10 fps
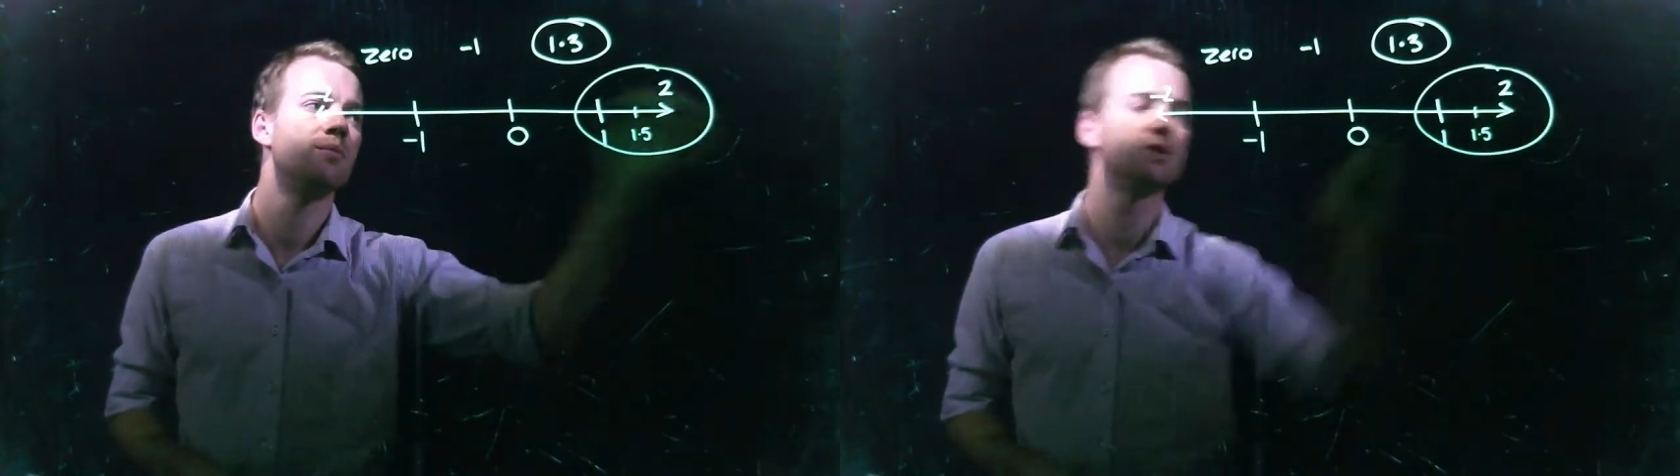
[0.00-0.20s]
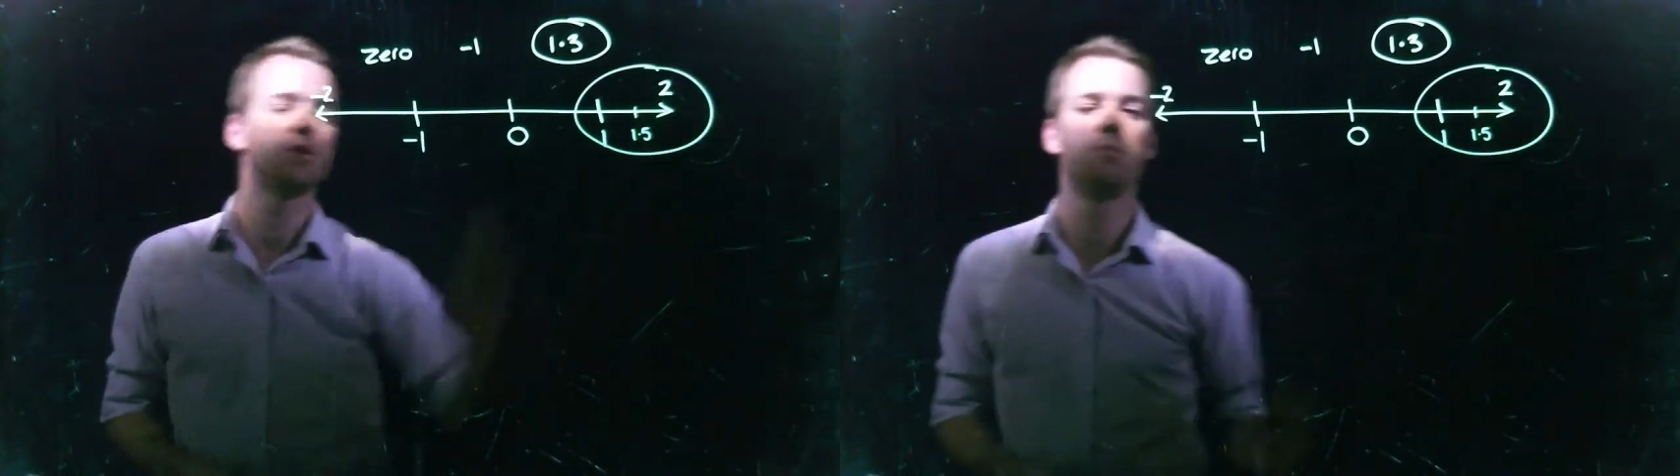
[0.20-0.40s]

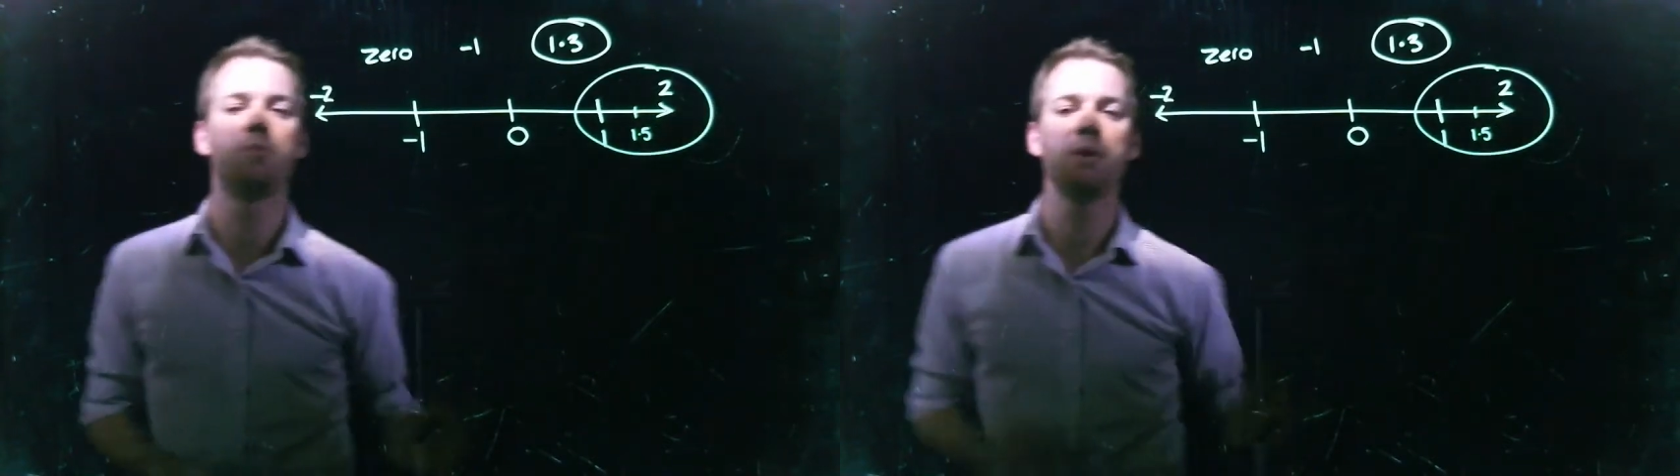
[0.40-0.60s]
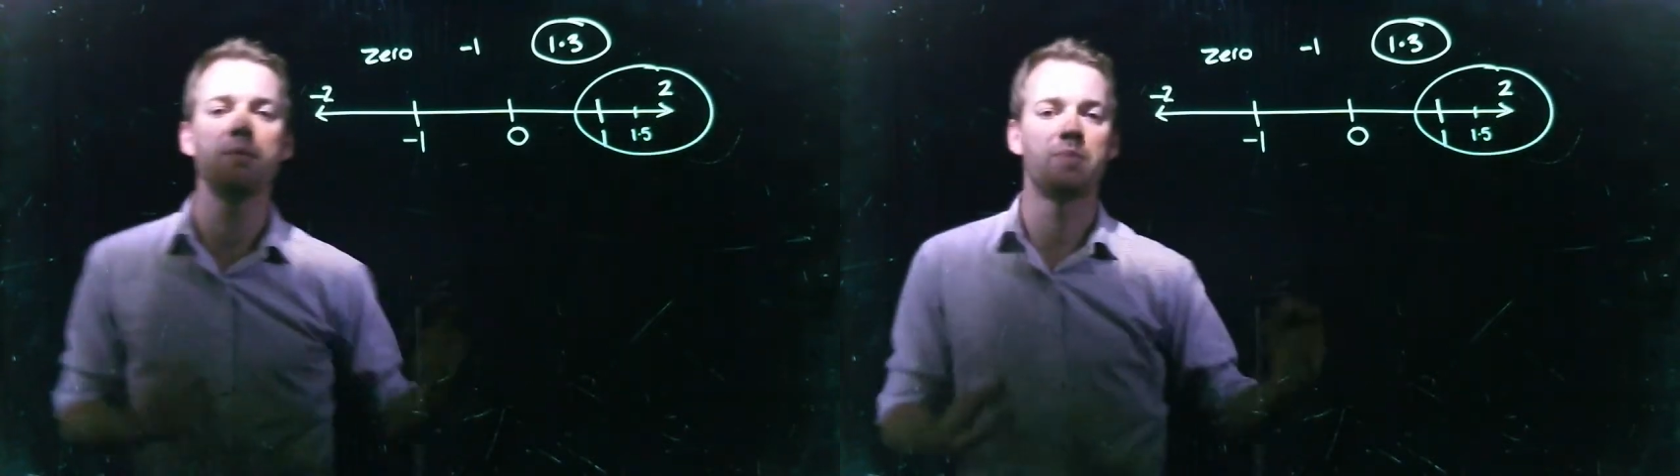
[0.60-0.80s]
do a
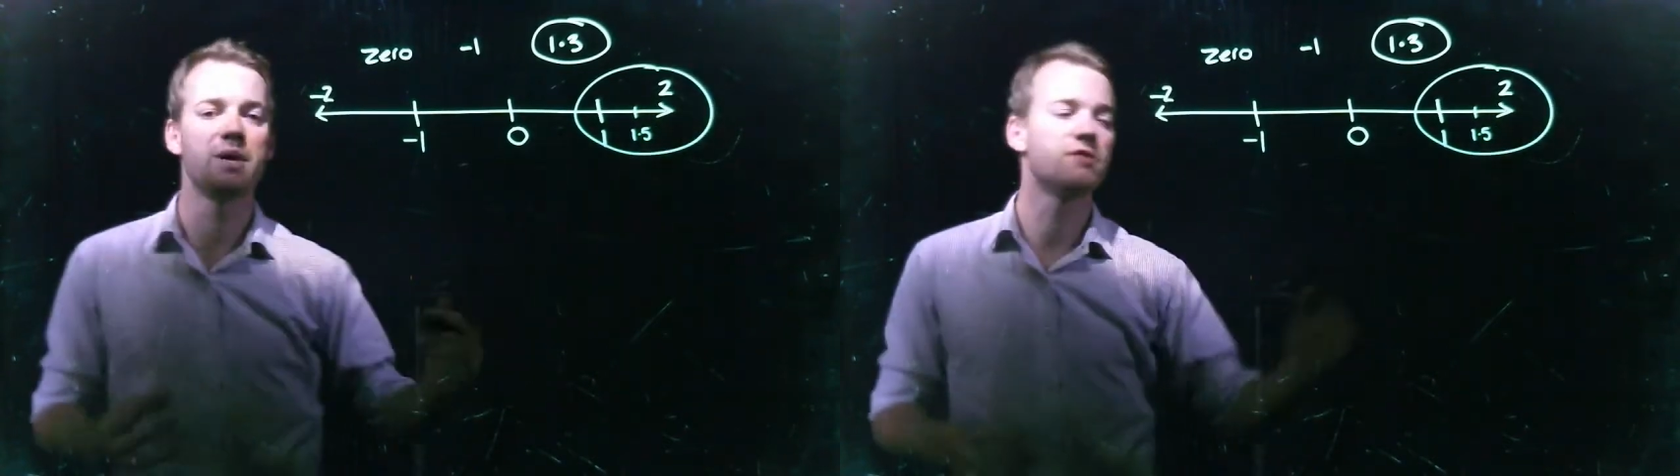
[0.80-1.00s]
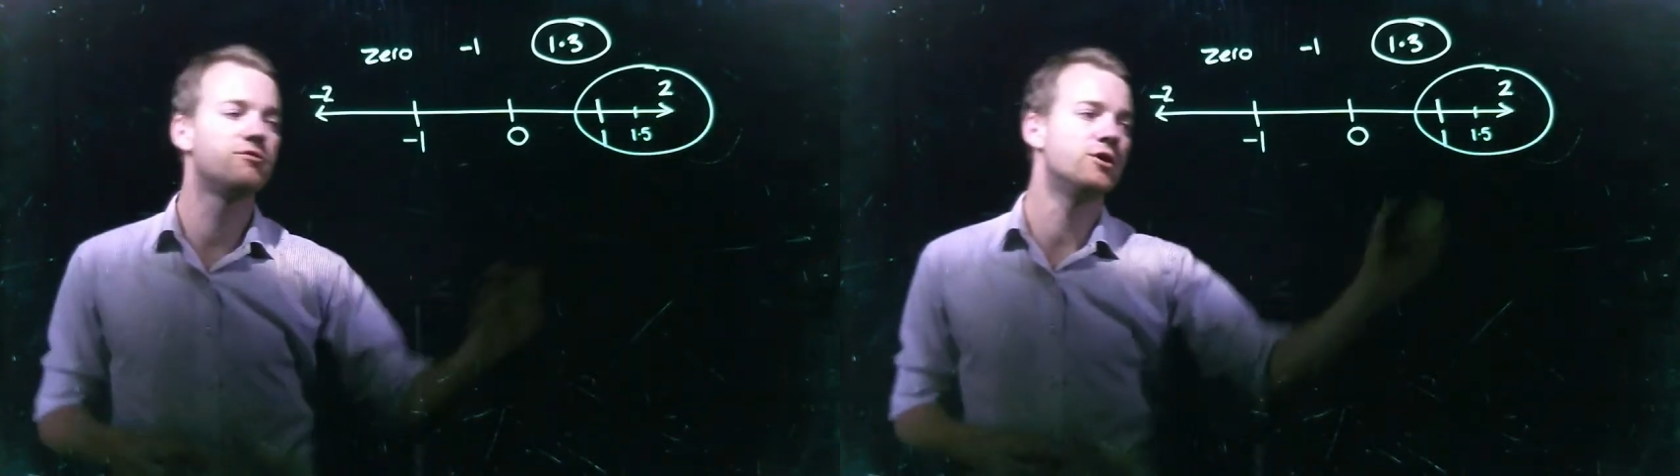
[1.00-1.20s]
bit
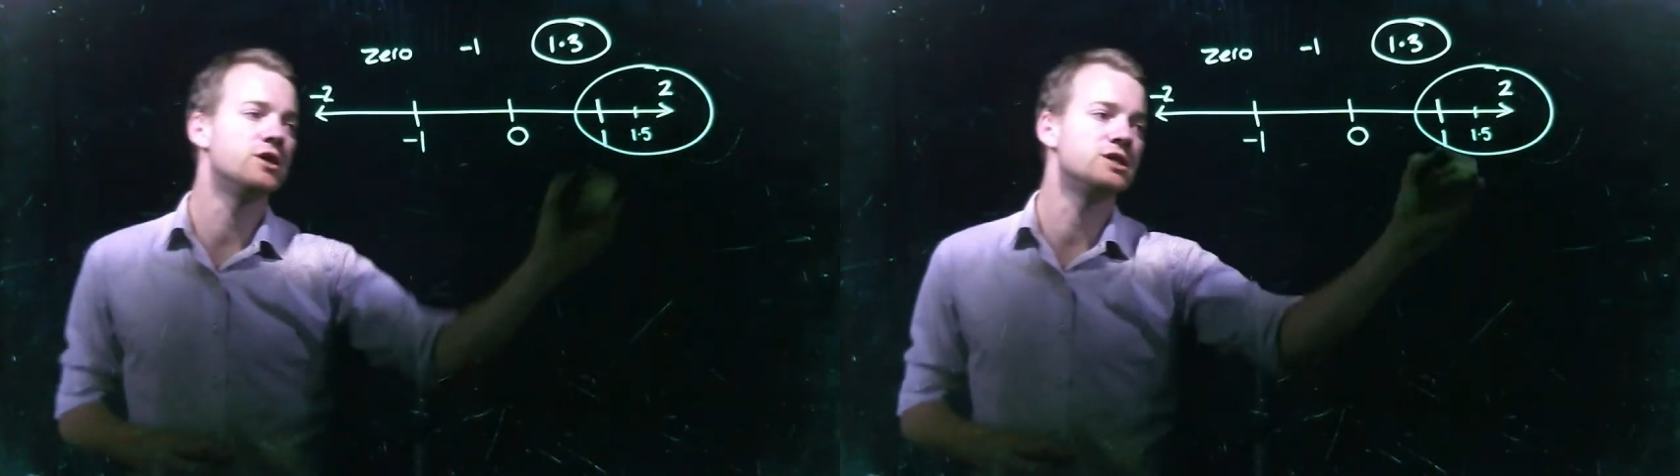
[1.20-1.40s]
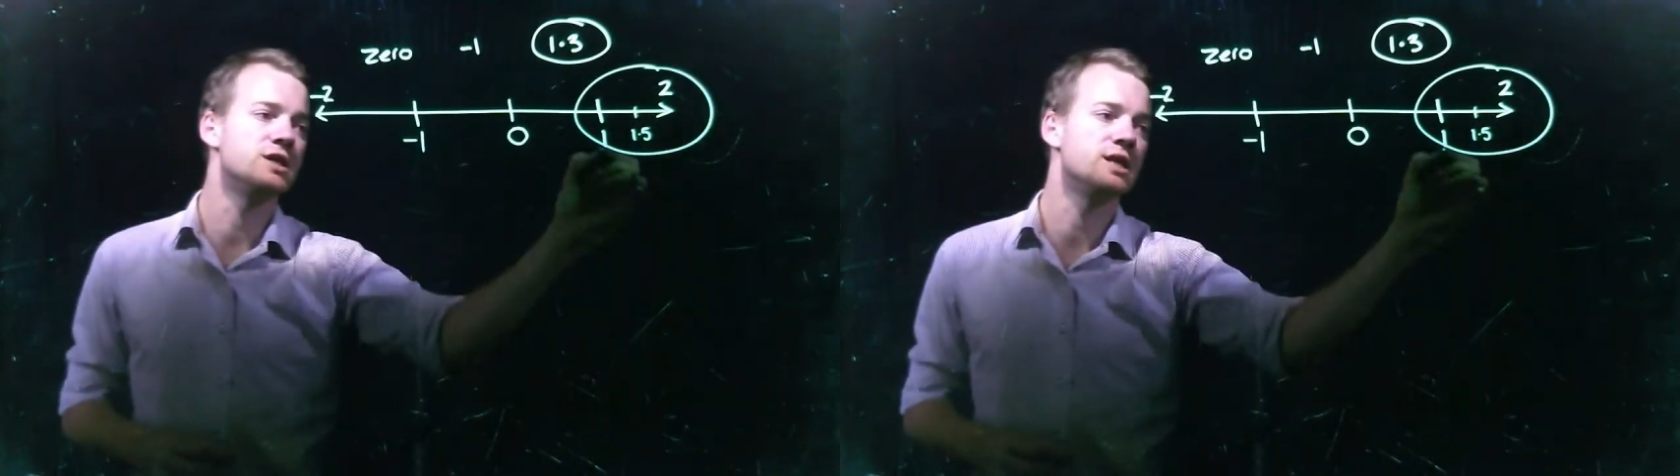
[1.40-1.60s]
bigger
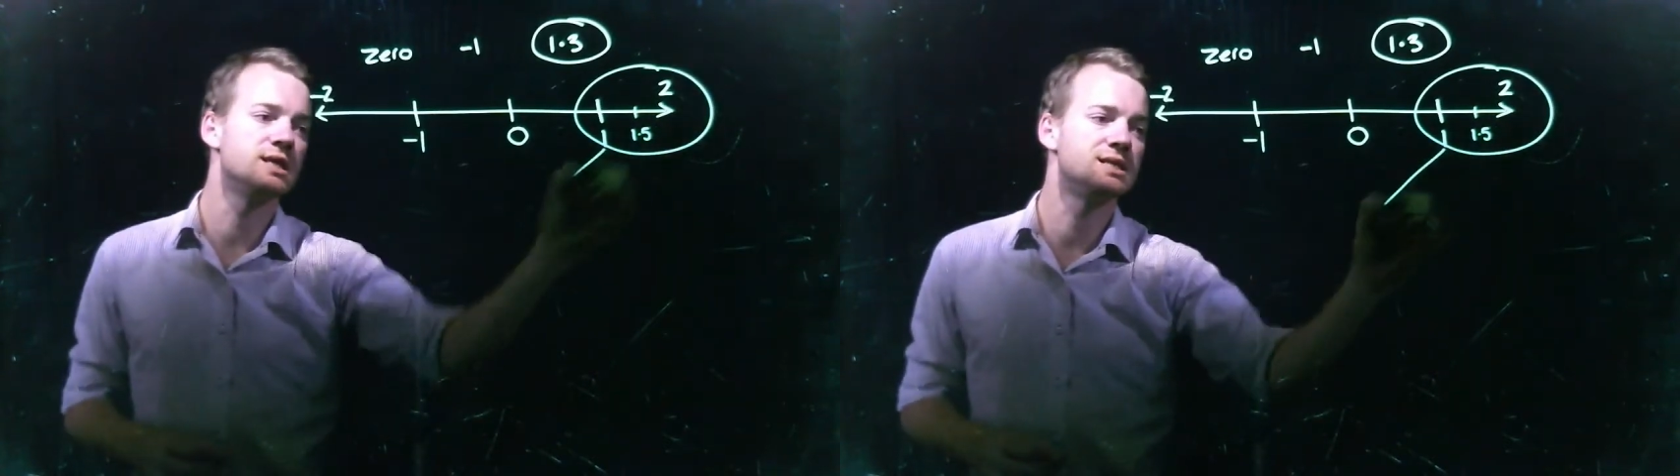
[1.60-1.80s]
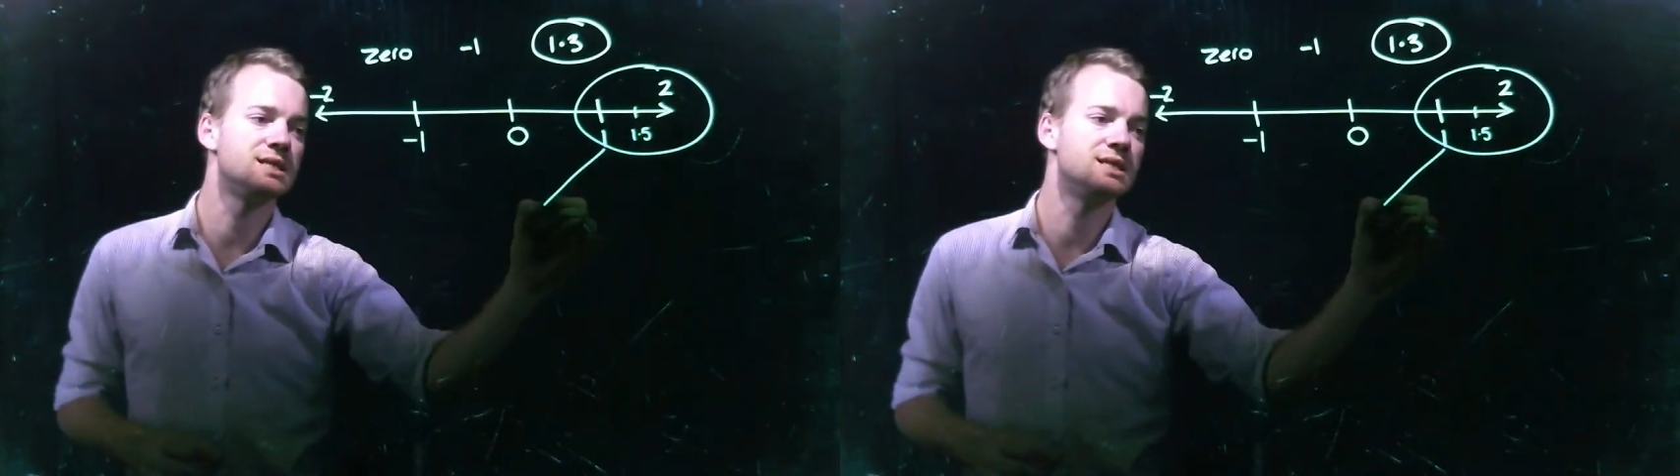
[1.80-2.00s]
version of this